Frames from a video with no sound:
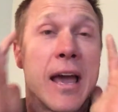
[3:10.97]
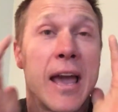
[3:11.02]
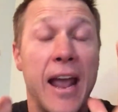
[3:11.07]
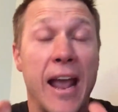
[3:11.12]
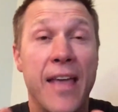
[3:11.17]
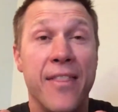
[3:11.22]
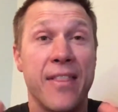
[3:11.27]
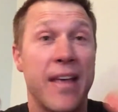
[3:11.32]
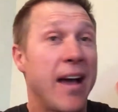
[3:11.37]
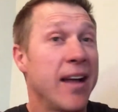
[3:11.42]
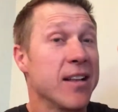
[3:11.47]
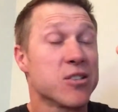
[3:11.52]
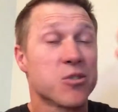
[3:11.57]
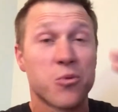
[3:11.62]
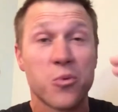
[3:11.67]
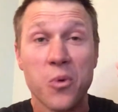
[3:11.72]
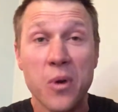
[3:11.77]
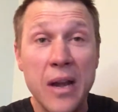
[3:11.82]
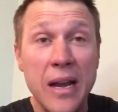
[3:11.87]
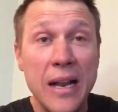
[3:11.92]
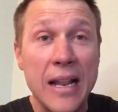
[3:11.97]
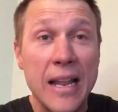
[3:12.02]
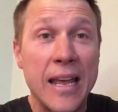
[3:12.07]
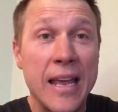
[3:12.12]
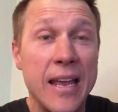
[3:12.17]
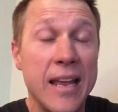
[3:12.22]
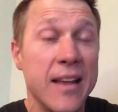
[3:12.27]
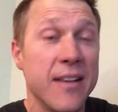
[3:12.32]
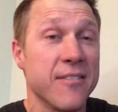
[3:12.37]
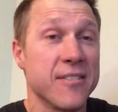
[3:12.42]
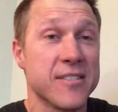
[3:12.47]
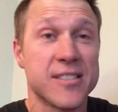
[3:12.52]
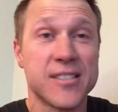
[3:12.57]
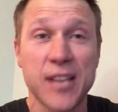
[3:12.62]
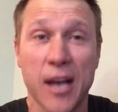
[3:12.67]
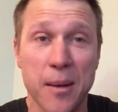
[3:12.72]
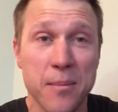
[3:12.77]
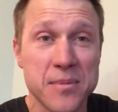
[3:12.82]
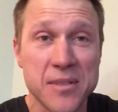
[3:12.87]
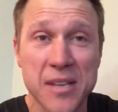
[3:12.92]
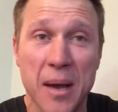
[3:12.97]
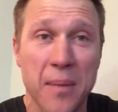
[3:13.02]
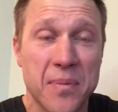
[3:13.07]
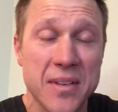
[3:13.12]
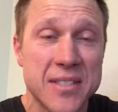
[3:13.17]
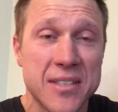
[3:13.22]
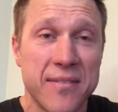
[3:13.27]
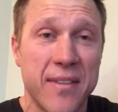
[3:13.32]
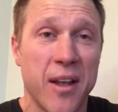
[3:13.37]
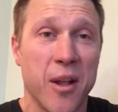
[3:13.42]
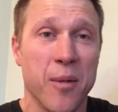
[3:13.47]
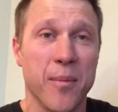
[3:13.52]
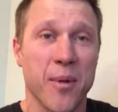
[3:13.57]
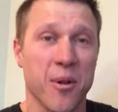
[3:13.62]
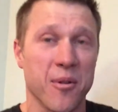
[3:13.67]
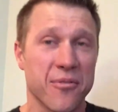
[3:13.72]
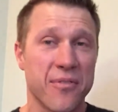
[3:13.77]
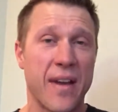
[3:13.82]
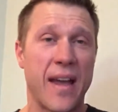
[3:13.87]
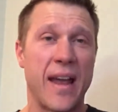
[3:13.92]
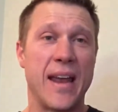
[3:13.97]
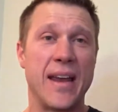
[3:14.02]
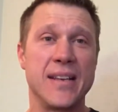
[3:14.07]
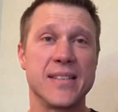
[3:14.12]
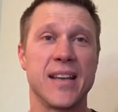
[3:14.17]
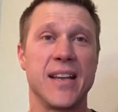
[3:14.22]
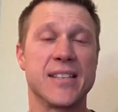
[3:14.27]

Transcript: And that's really sums up this developmental phase.